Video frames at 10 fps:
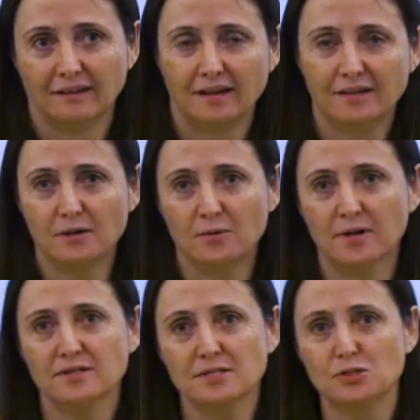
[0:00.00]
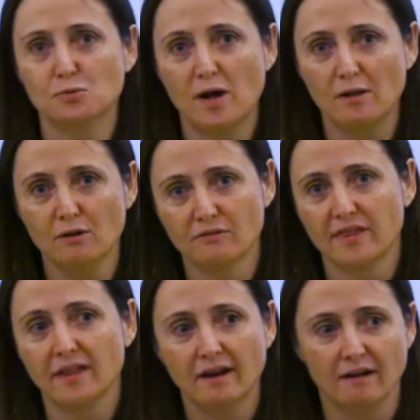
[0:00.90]
And you don't want to just dwell over
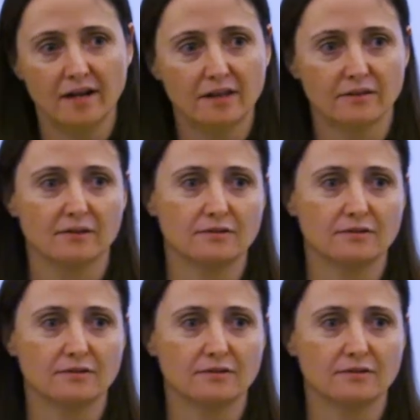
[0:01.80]
there either.